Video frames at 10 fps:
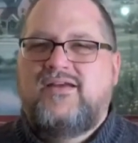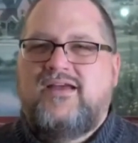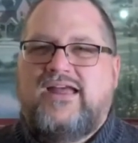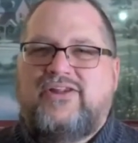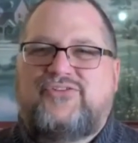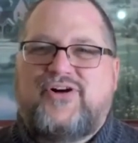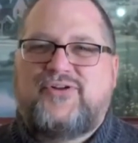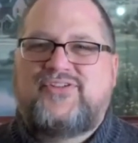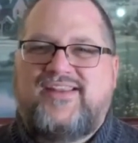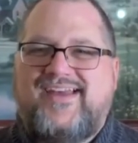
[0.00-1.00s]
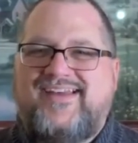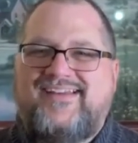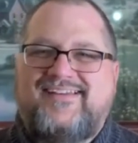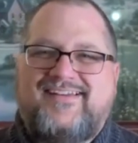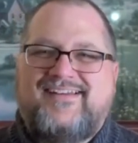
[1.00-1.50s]
And so
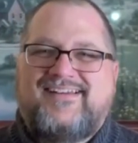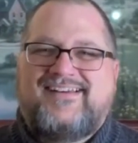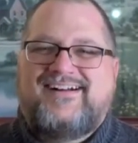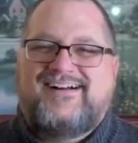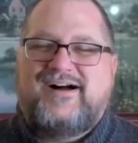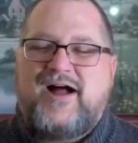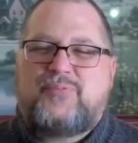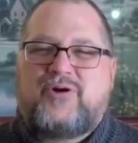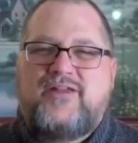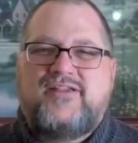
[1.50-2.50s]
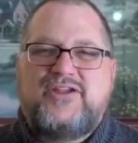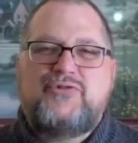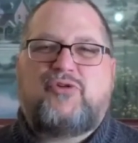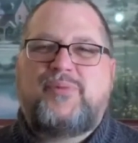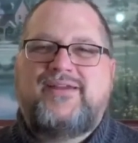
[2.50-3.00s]
today, uh, I pray that you
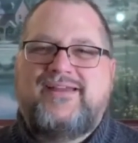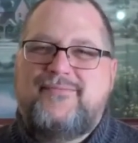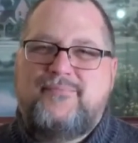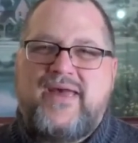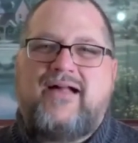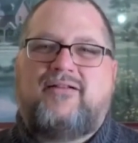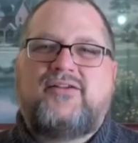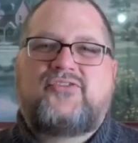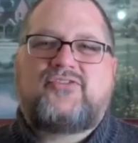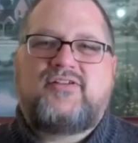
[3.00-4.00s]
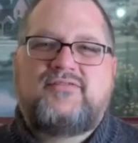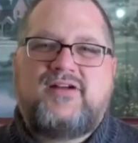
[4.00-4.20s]
will be imbalanced.